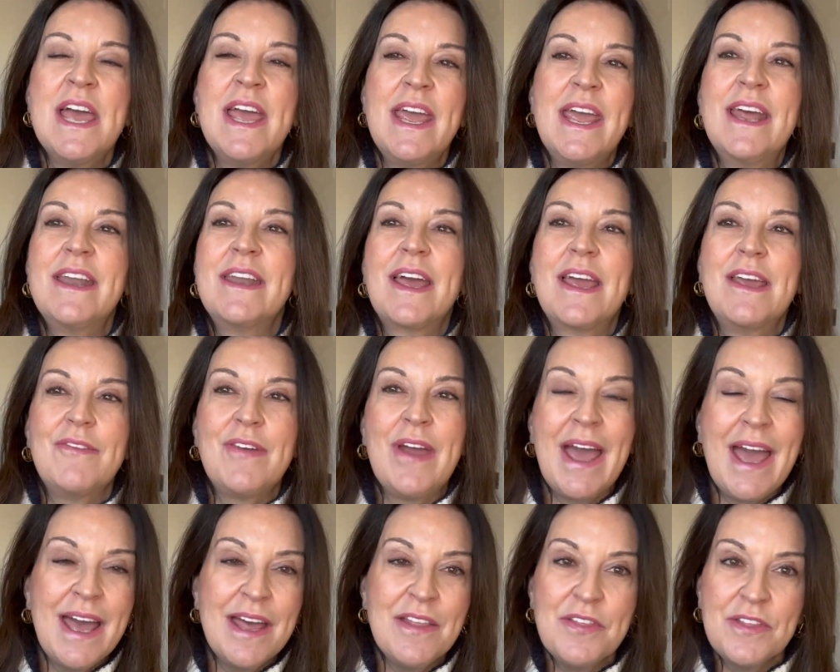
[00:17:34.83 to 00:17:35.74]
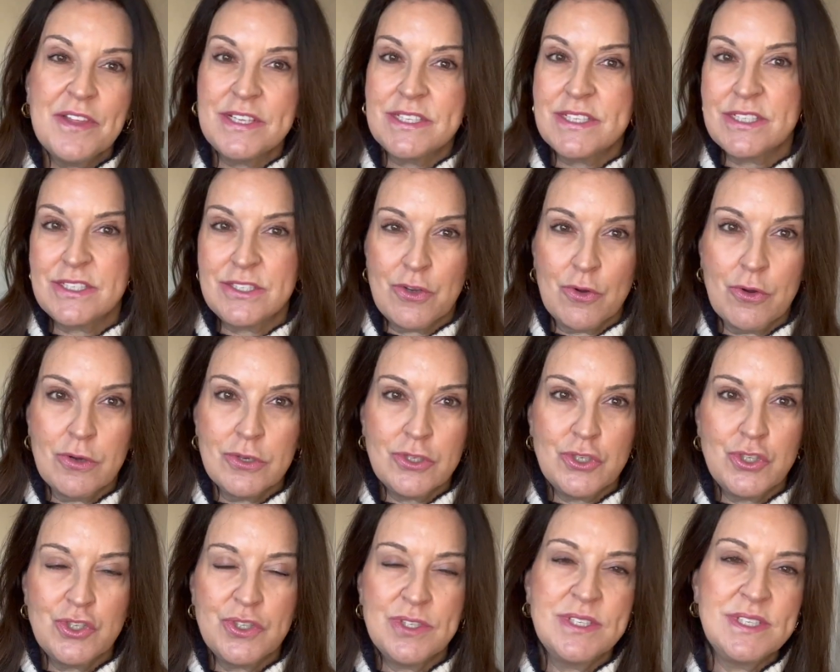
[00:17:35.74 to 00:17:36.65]
And I've had this
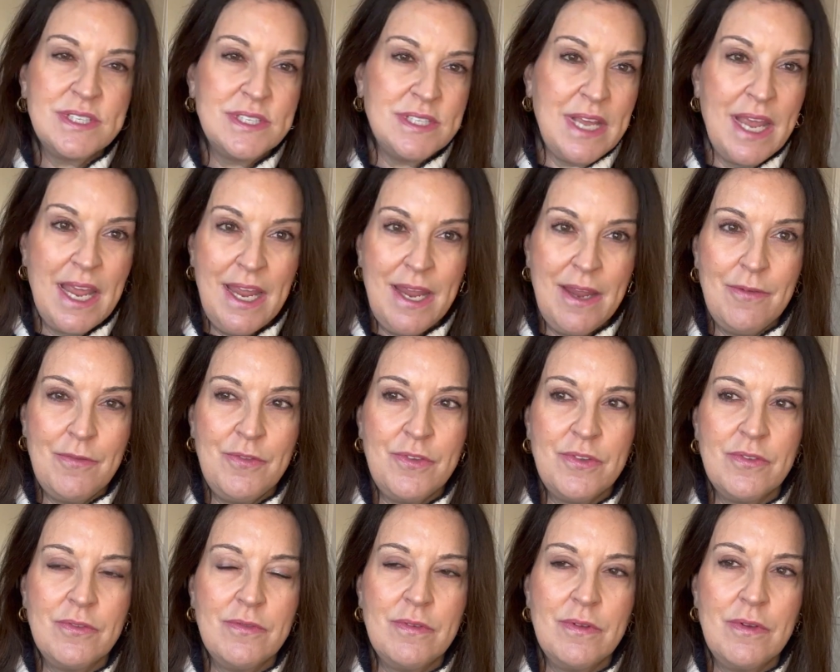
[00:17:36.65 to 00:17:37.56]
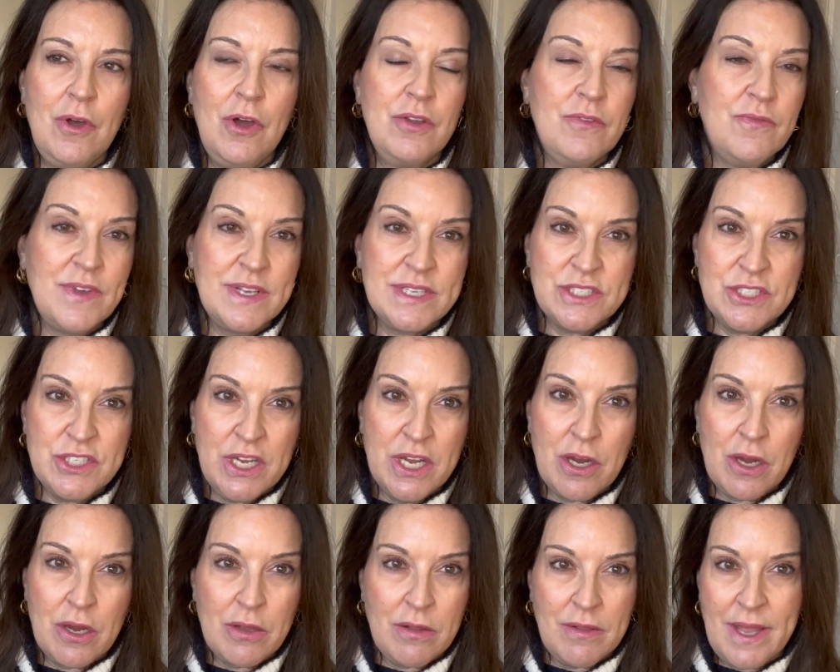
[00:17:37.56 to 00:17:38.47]
search saved on
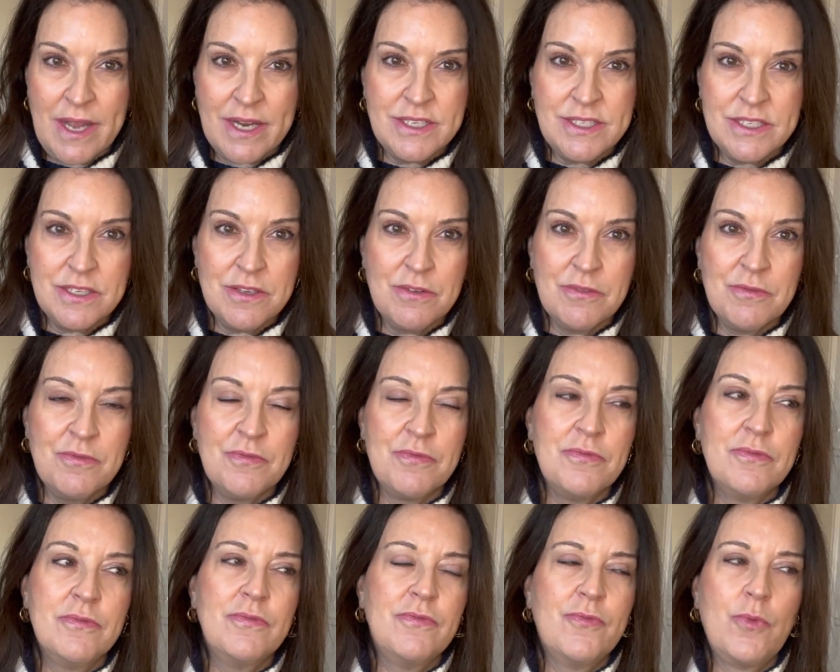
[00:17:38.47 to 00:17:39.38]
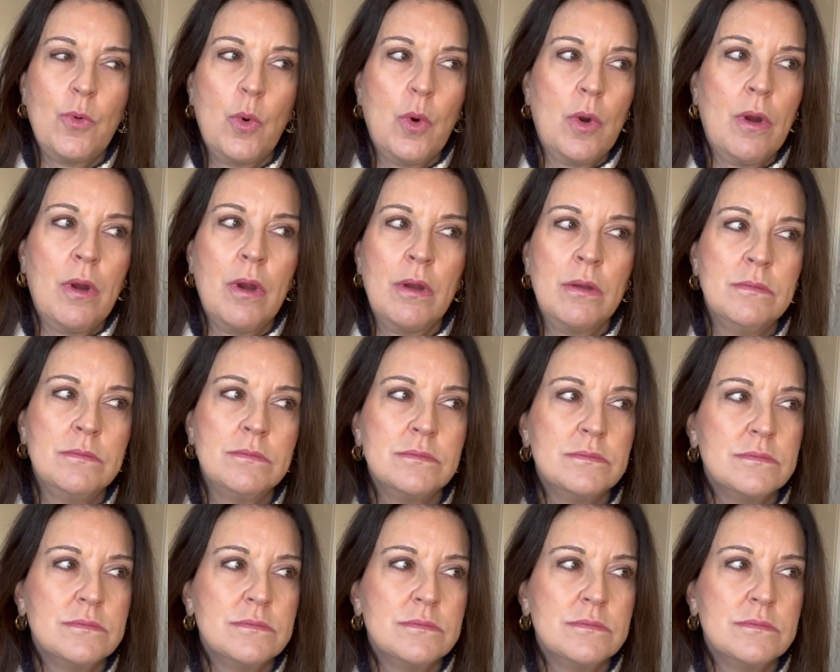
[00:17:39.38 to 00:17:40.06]
Vestiaire Collective for